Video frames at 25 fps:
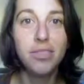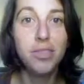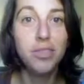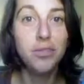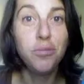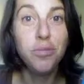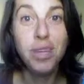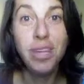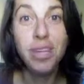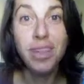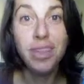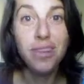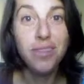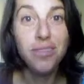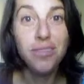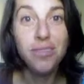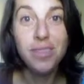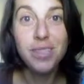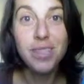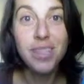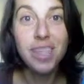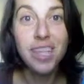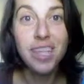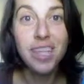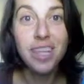doing
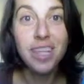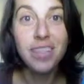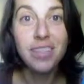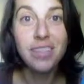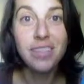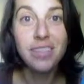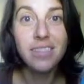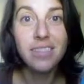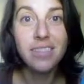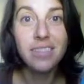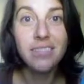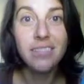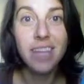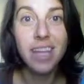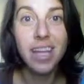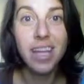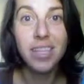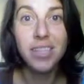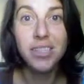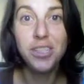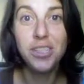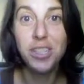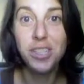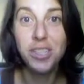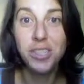those things
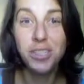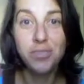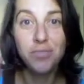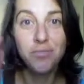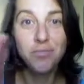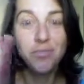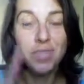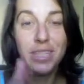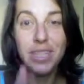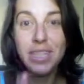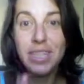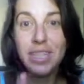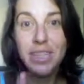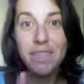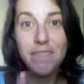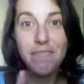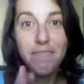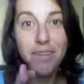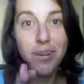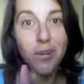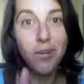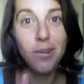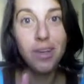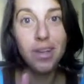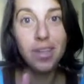and just really
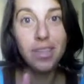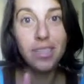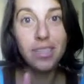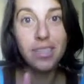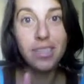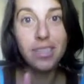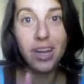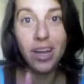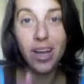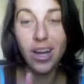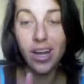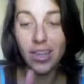focused